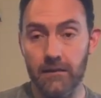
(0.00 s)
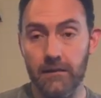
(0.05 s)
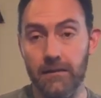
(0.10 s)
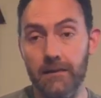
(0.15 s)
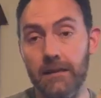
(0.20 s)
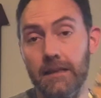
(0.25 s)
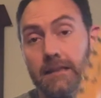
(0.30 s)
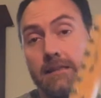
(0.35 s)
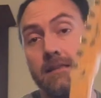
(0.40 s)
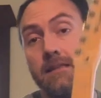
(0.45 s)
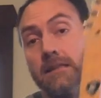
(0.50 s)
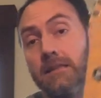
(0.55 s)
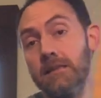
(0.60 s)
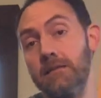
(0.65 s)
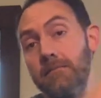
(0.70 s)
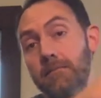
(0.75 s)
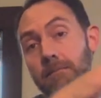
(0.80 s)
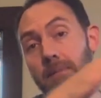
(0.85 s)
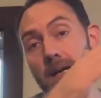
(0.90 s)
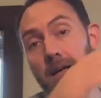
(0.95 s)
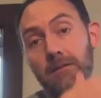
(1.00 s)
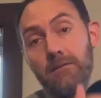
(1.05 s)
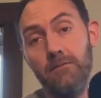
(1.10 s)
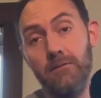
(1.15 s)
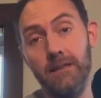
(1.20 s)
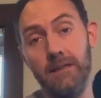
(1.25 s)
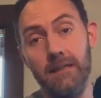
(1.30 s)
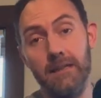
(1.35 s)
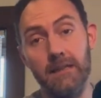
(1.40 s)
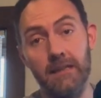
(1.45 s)
This is, by the
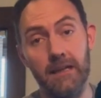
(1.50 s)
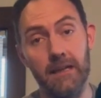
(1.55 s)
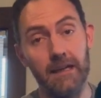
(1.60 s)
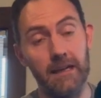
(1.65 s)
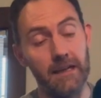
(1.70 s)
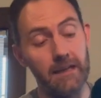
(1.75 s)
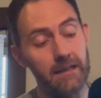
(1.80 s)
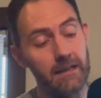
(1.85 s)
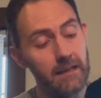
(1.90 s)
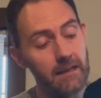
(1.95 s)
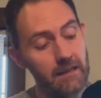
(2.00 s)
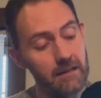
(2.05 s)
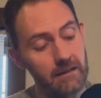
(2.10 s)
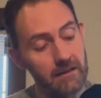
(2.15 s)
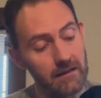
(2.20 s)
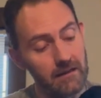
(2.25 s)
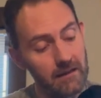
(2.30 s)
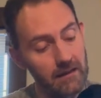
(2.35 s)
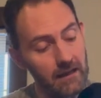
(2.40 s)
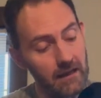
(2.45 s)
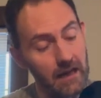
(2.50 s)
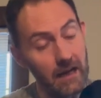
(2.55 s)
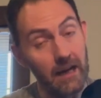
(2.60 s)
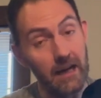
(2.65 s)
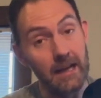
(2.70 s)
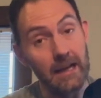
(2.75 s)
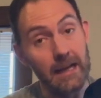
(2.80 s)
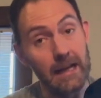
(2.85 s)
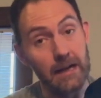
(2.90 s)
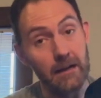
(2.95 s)
way, a
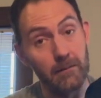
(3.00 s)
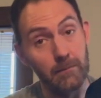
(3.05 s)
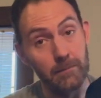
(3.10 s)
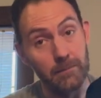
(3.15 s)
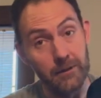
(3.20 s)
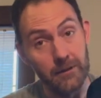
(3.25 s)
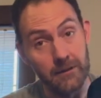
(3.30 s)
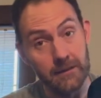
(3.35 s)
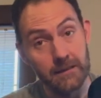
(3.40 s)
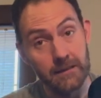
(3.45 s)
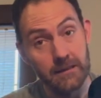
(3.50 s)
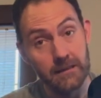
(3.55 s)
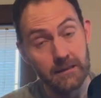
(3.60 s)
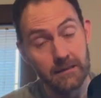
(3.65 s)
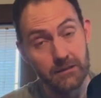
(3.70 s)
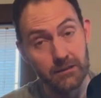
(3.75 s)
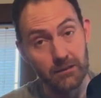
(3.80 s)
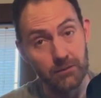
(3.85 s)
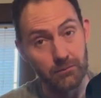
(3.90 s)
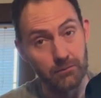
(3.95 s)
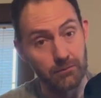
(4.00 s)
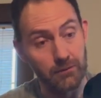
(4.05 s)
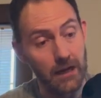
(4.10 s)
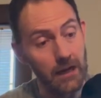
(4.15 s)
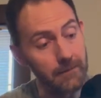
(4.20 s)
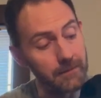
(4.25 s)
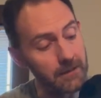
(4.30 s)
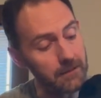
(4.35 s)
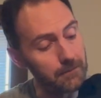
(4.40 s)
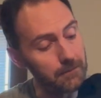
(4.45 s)
high output
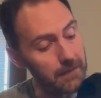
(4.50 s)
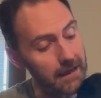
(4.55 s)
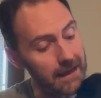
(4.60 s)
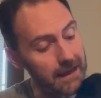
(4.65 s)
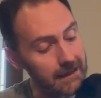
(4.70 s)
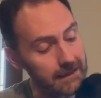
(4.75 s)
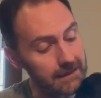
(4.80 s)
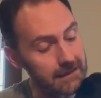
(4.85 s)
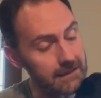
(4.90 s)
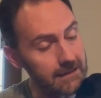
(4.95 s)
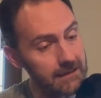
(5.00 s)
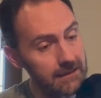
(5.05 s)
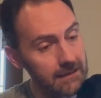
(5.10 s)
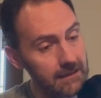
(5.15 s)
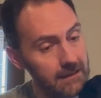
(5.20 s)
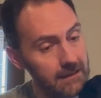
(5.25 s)
ceramic magnet